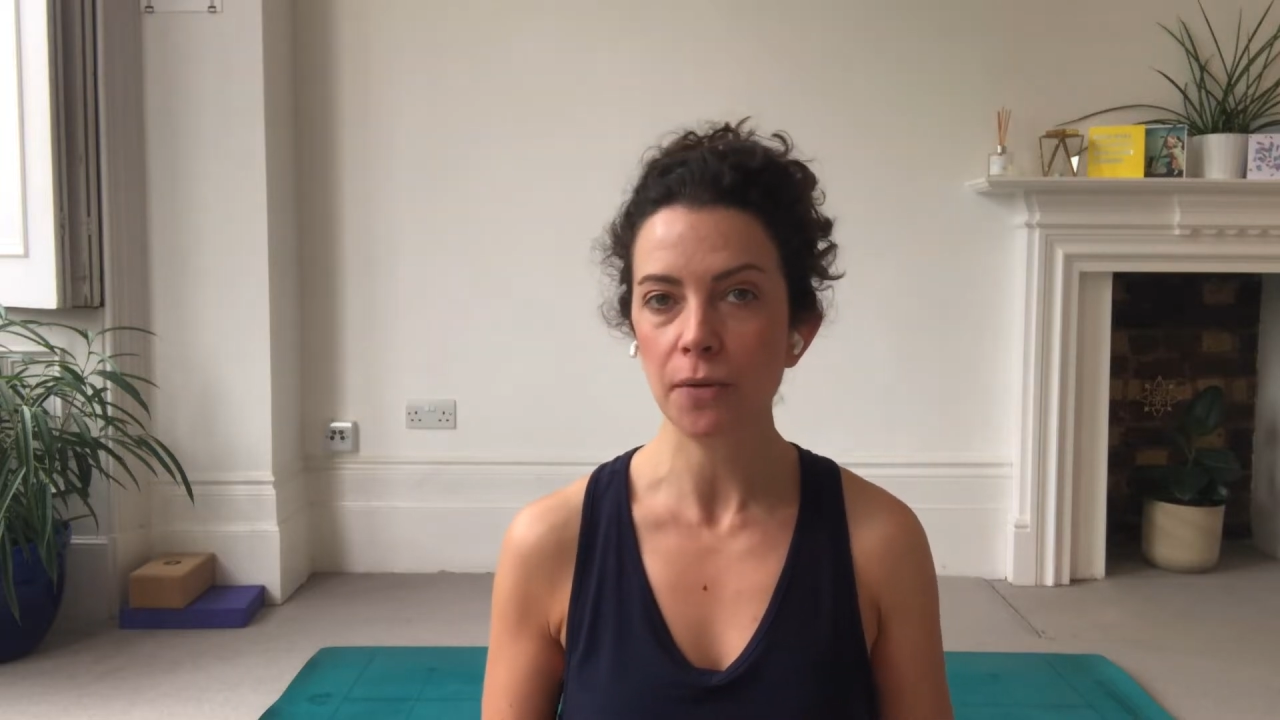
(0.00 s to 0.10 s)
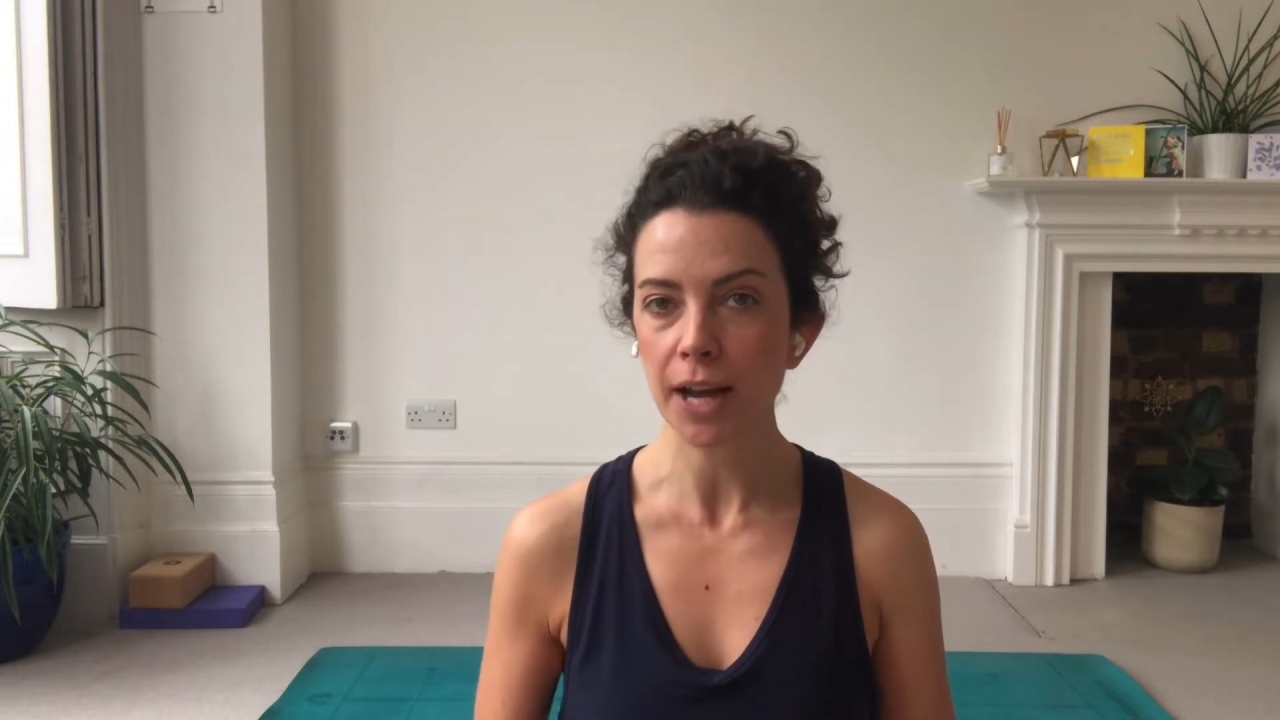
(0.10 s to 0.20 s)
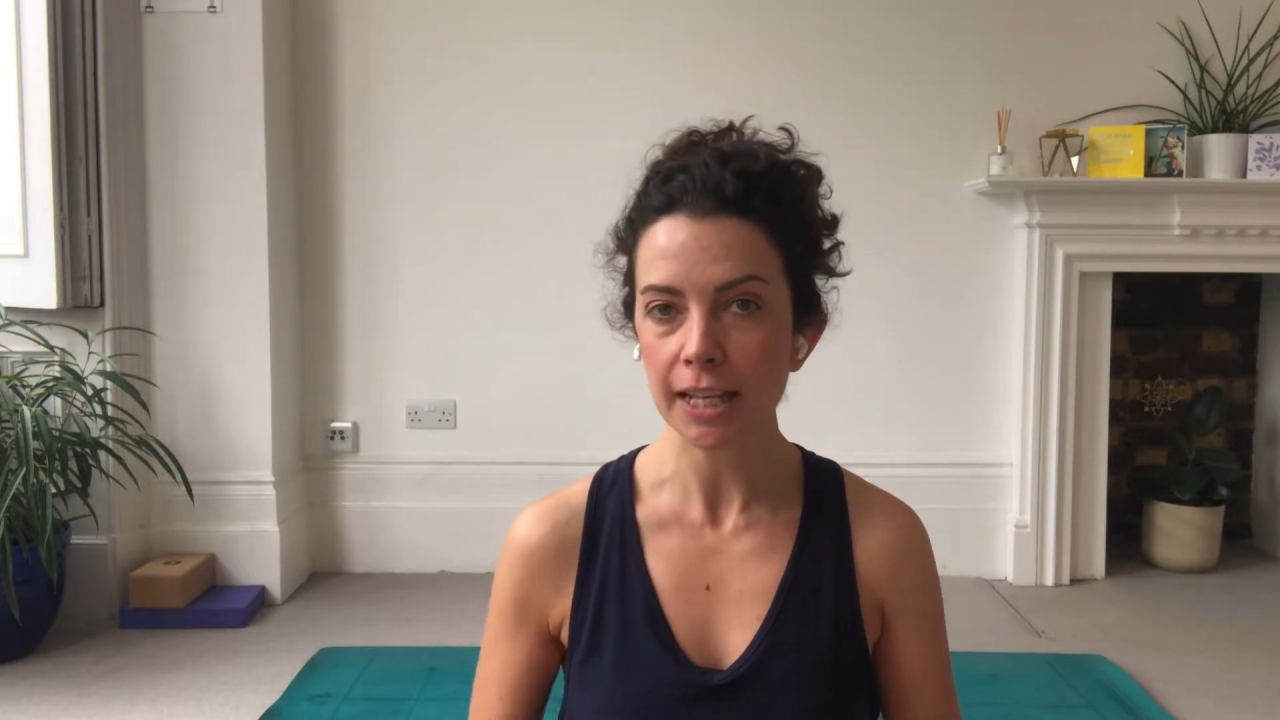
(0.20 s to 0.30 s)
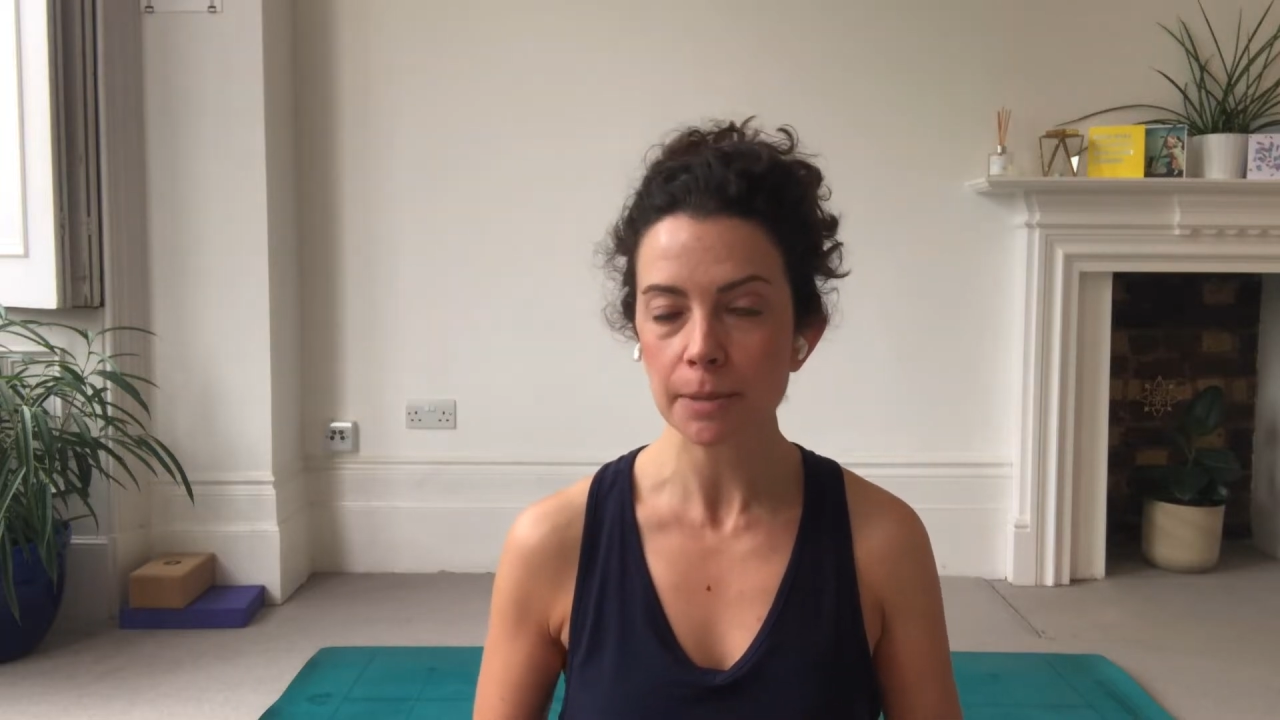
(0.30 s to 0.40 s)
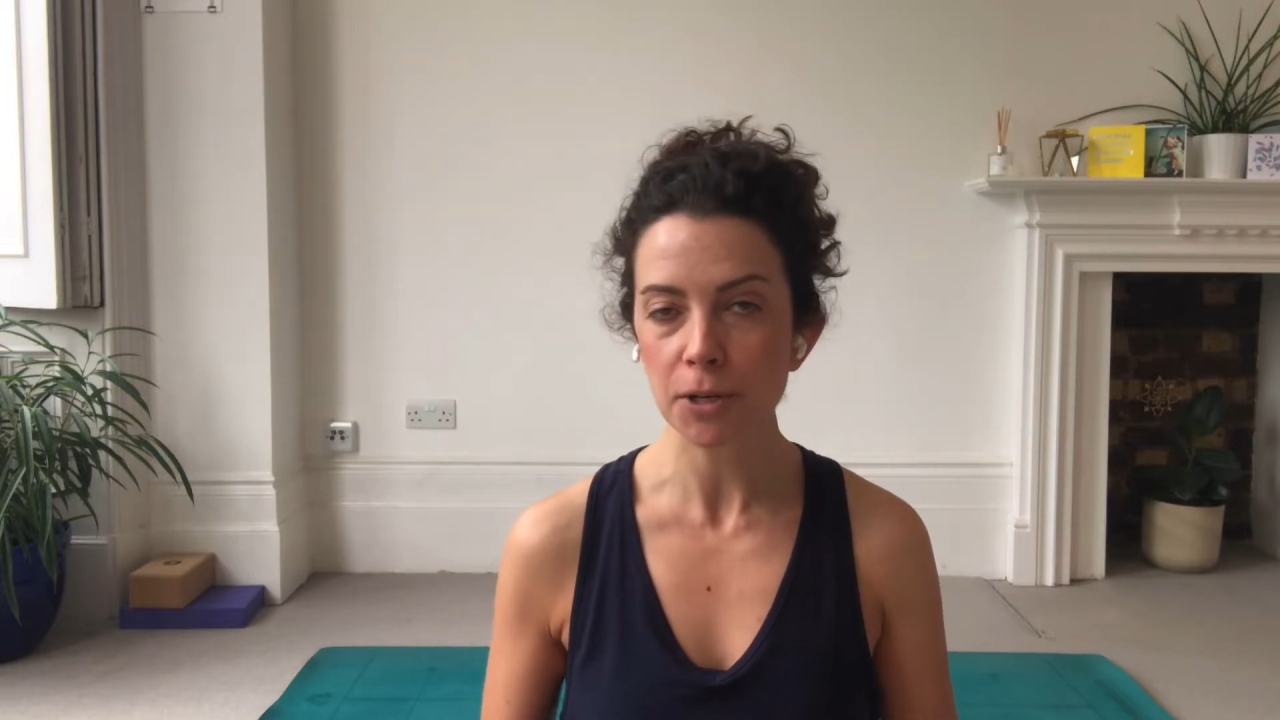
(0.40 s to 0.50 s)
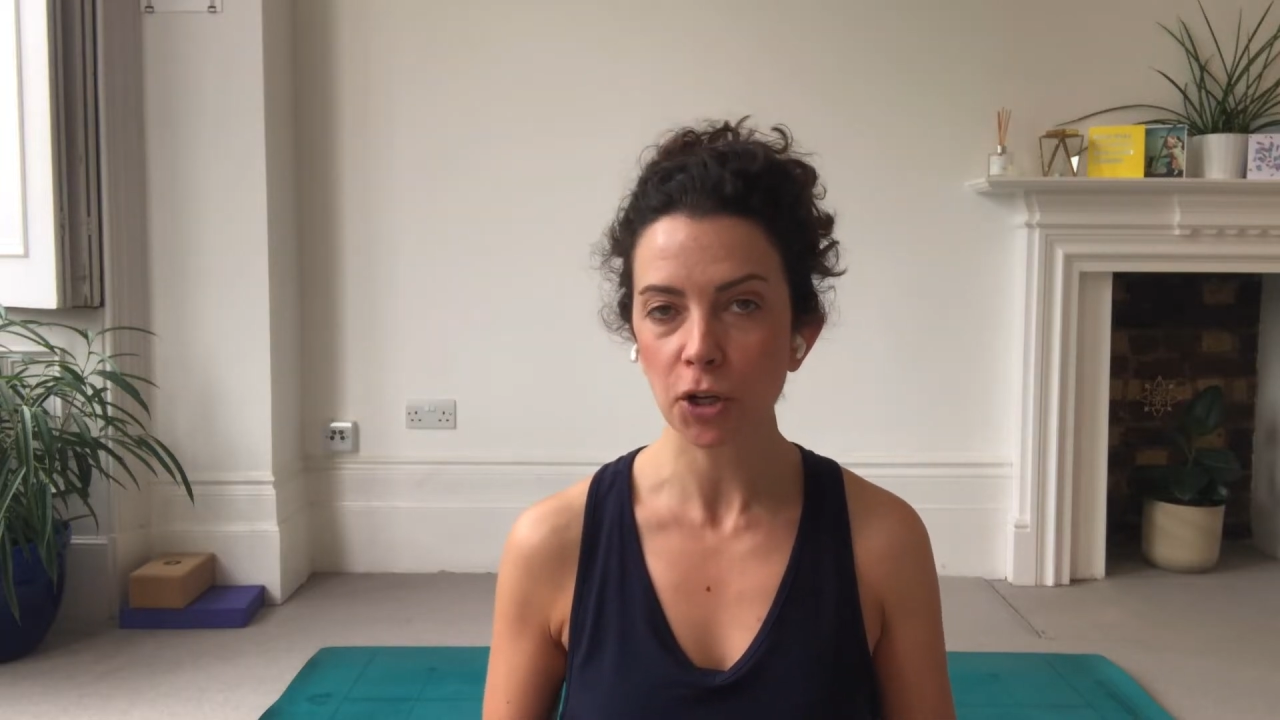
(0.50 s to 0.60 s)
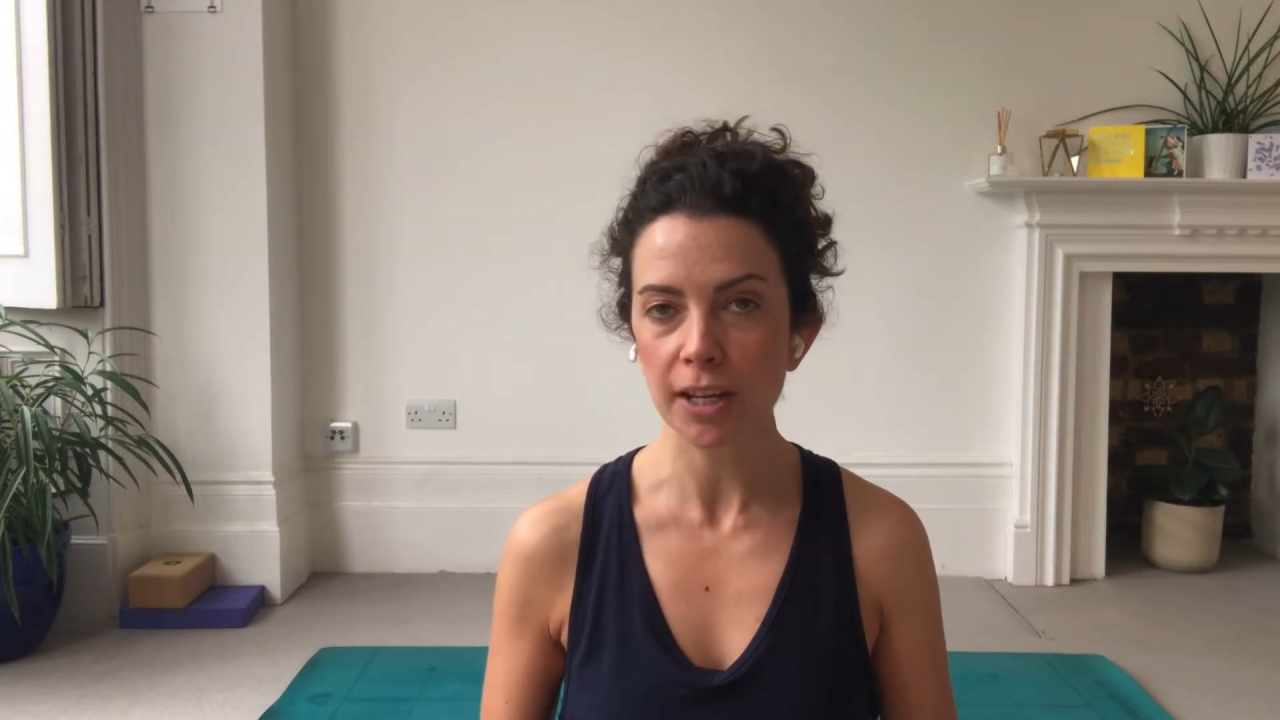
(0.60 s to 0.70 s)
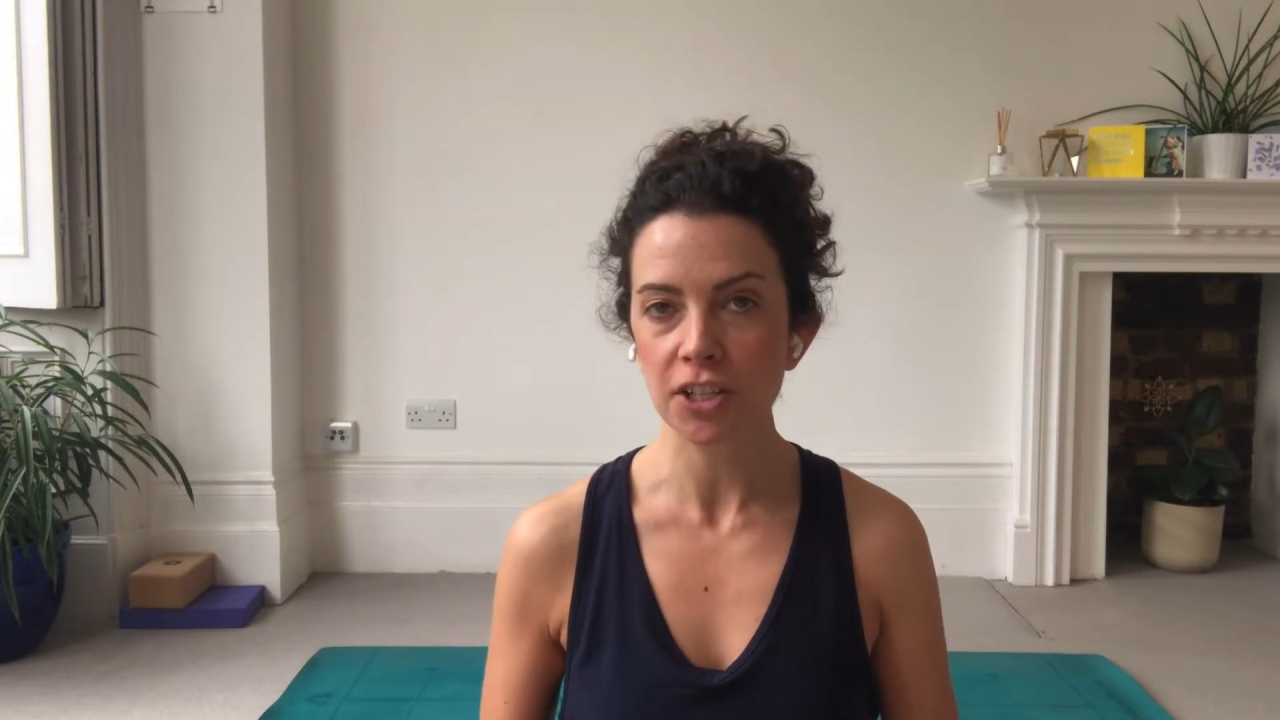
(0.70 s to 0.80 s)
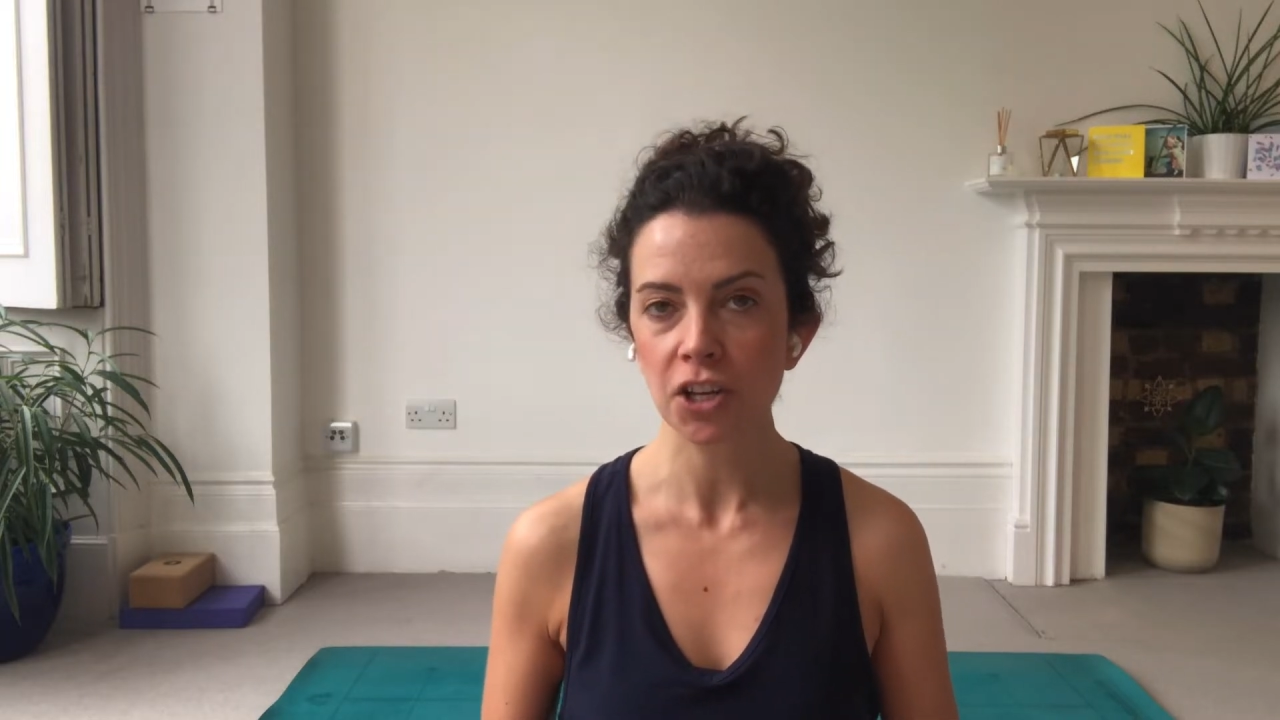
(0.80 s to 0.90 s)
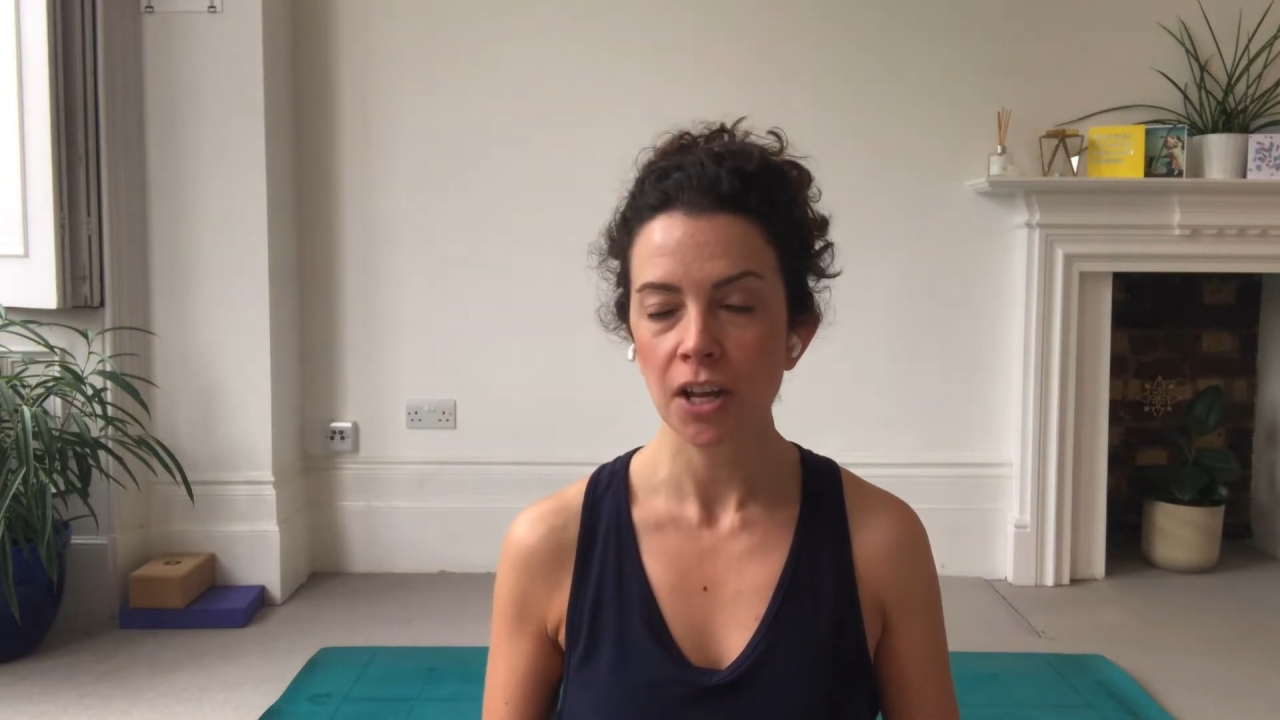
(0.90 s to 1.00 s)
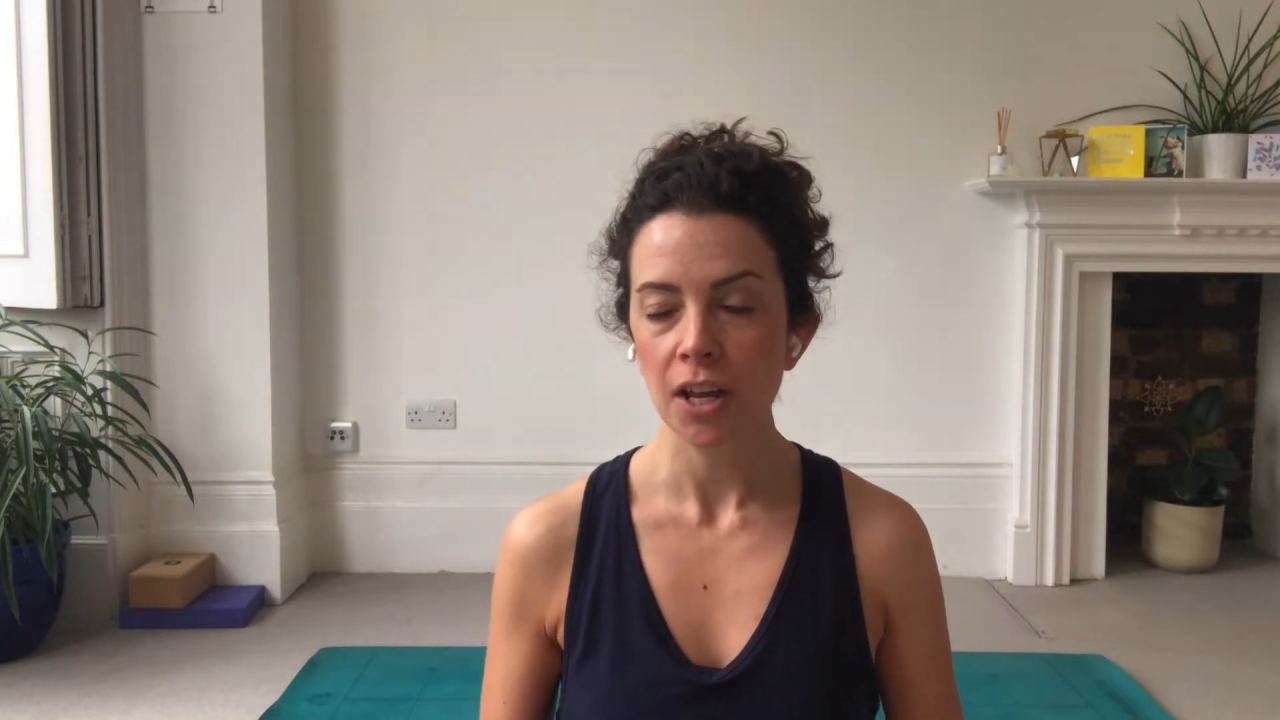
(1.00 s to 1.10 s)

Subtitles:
anatomy knowledge